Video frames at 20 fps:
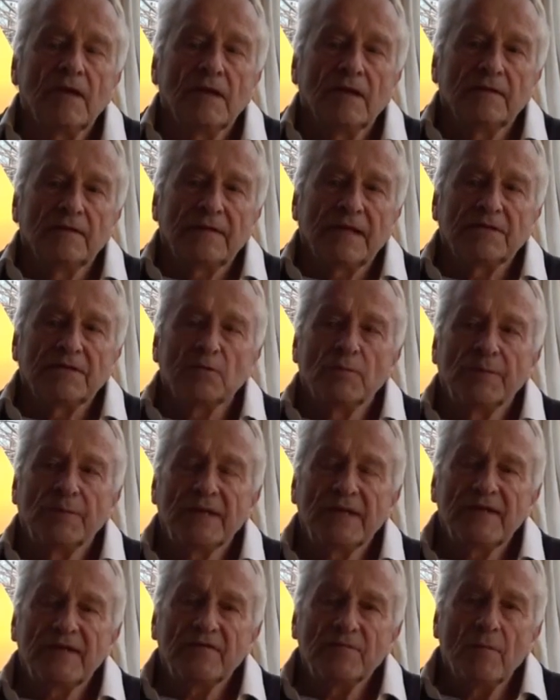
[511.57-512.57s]
That you
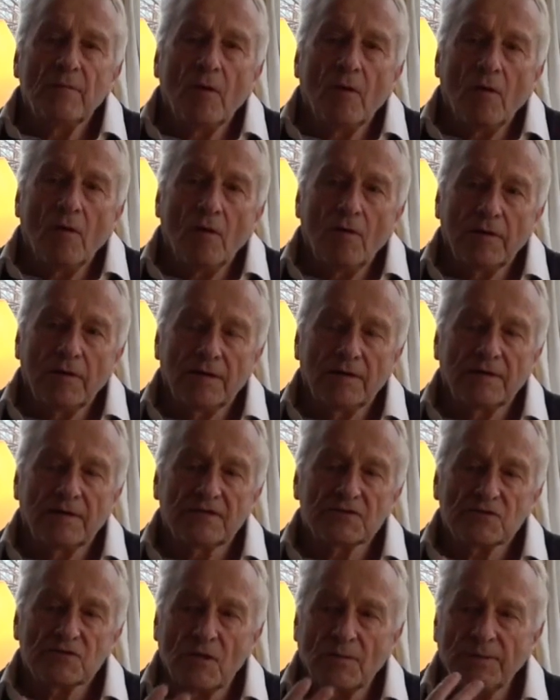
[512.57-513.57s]
believe more in the
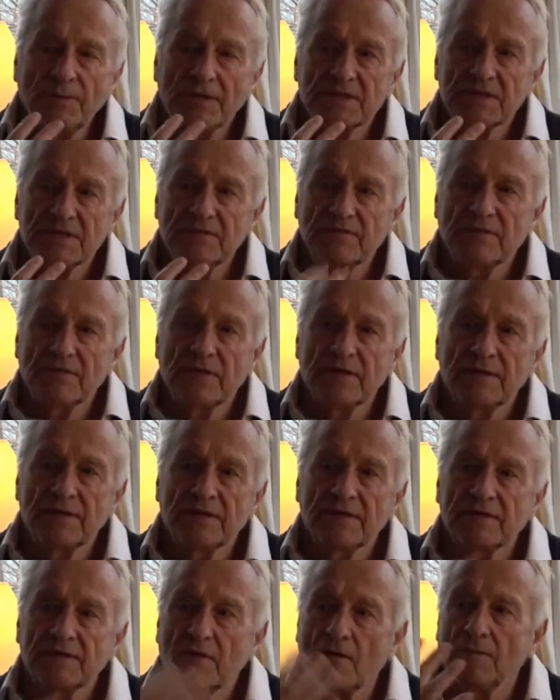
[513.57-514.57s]
subjective than in
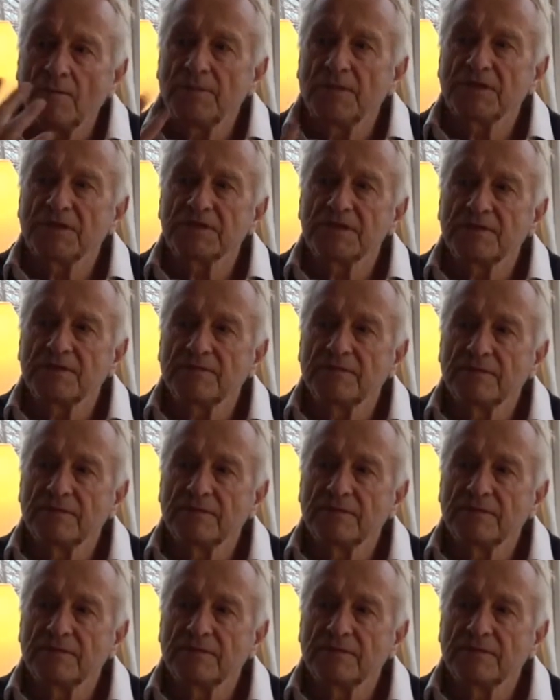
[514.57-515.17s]
the objective.